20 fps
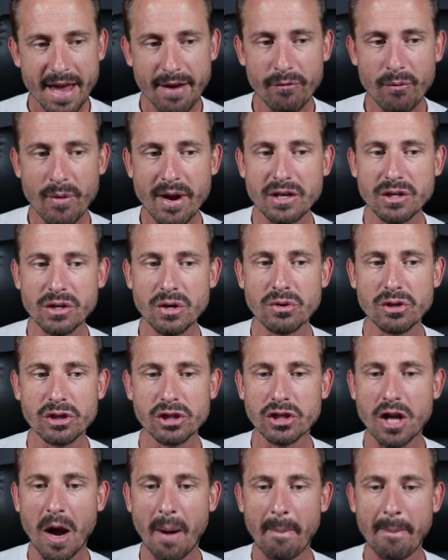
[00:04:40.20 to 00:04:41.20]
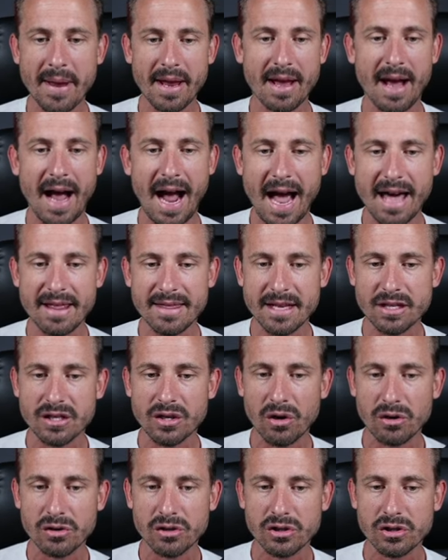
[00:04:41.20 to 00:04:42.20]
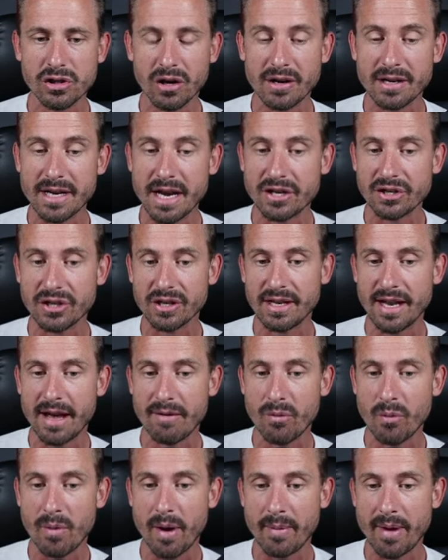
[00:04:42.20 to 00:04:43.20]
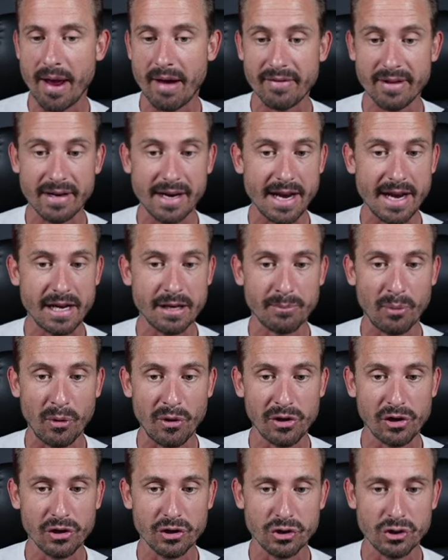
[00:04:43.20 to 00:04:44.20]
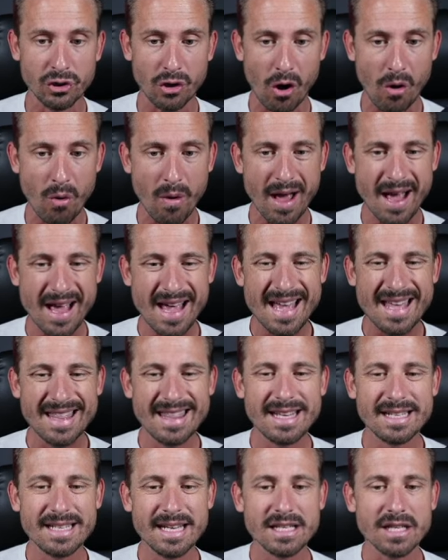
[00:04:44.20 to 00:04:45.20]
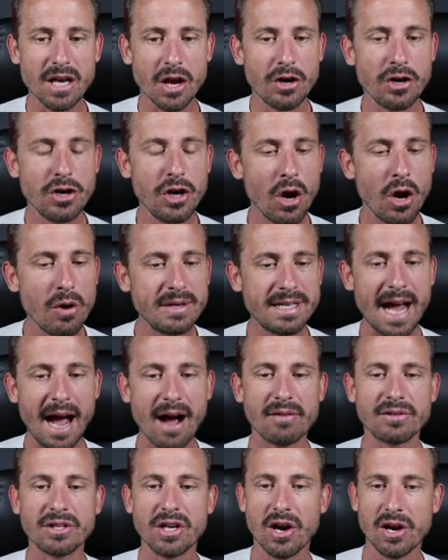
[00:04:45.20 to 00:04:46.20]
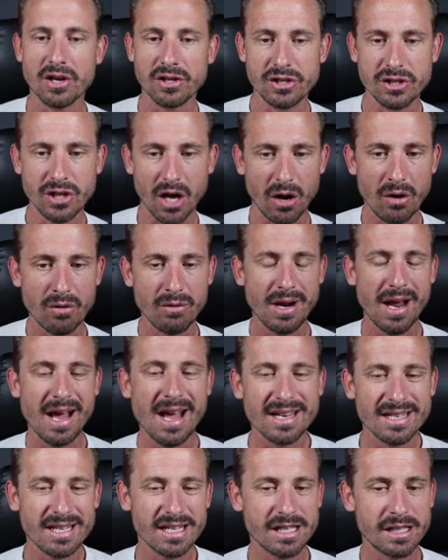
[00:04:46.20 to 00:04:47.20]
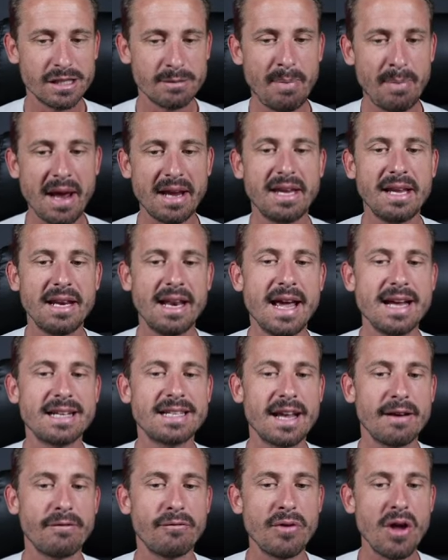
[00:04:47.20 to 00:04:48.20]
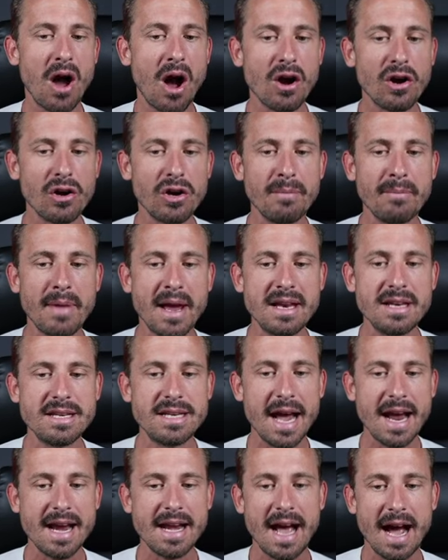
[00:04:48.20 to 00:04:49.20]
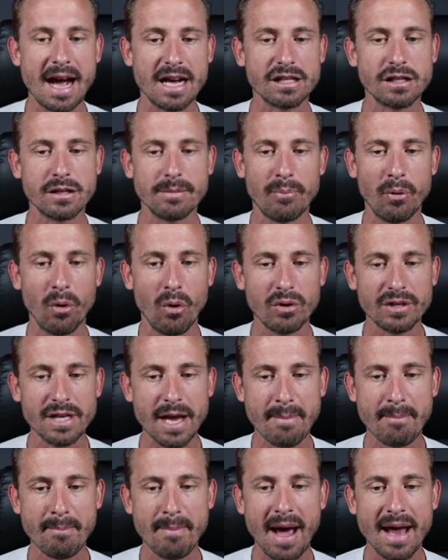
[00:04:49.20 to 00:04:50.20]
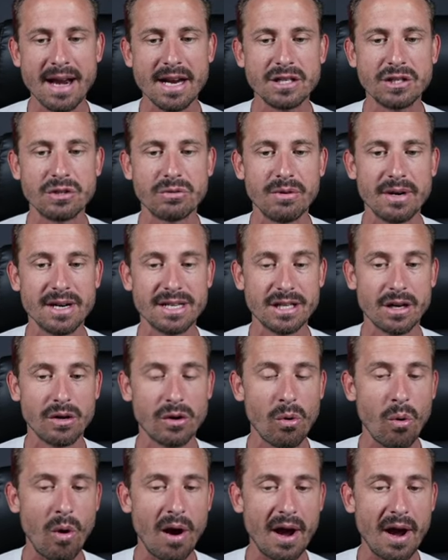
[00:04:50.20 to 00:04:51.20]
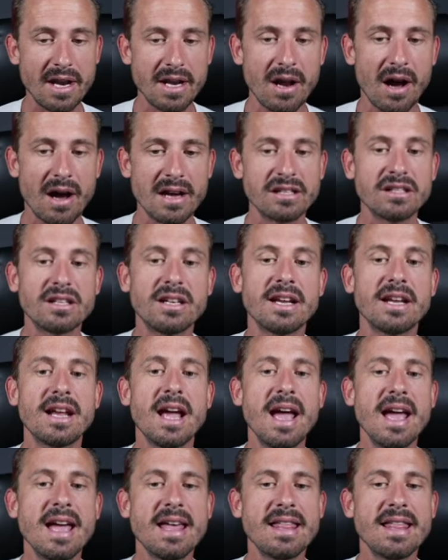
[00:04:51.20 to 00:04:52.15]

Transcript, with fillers: If we do stop here at this consolidation level where we have the naked point of control, this is no doubt a zone to speculate if we are going to maintain as support and manage risk quite nicely